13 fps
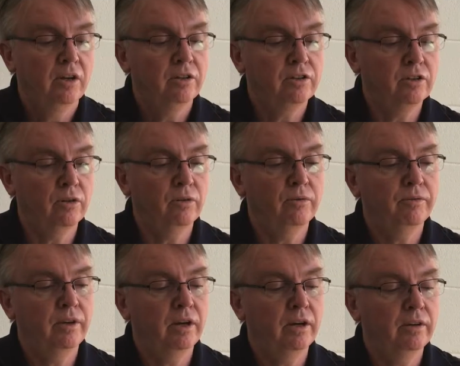So
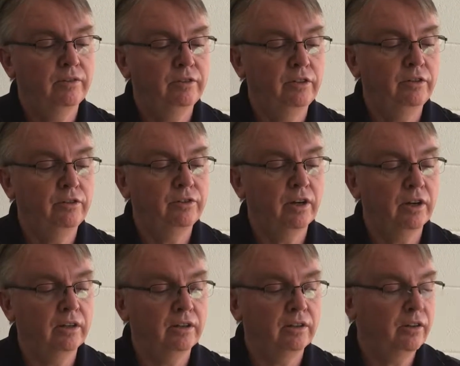you've
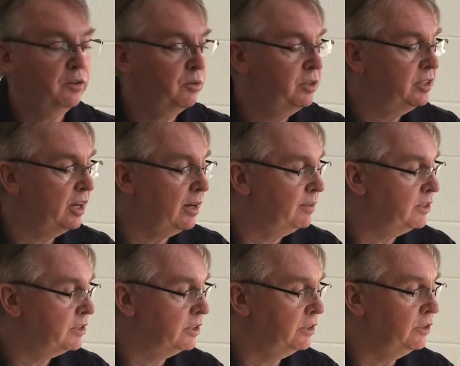got 3
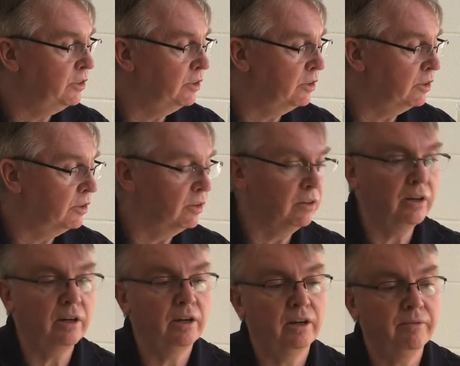tablets in your
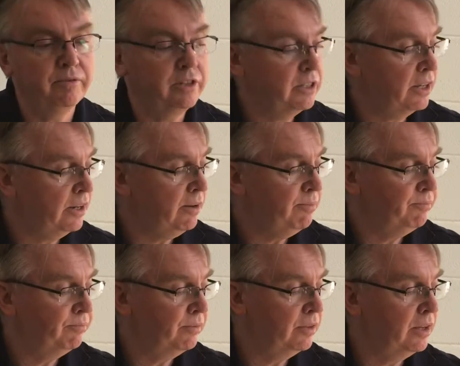
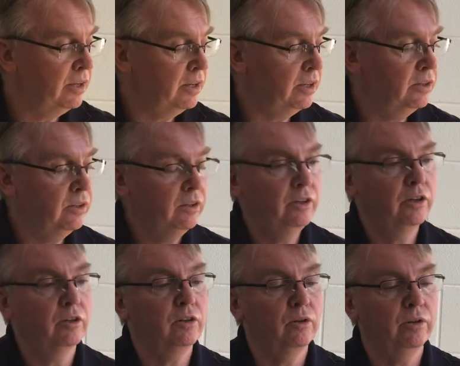setup. Then
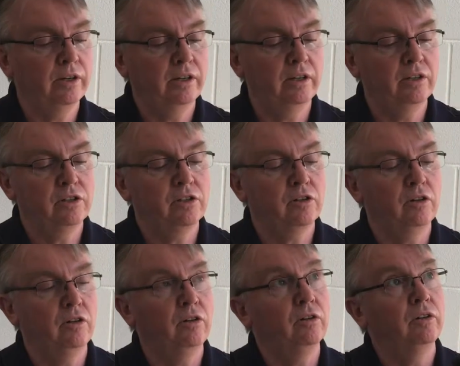you're going to
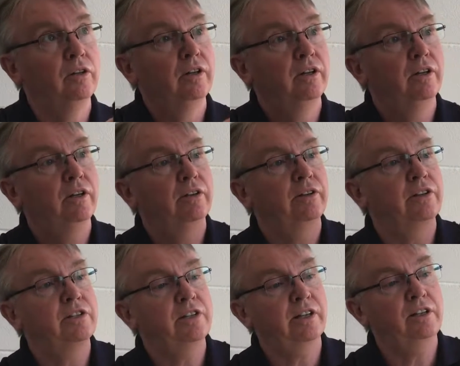install the
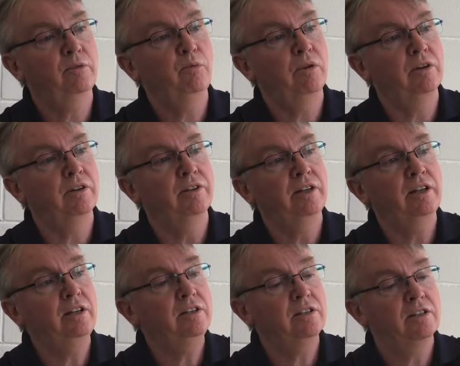second one of
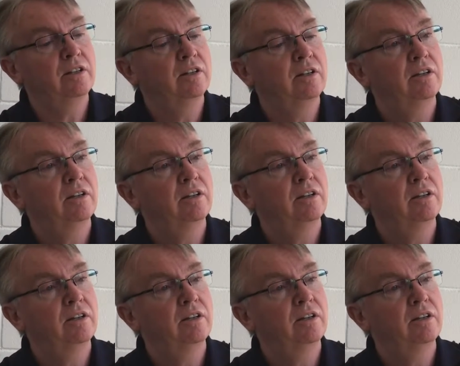these,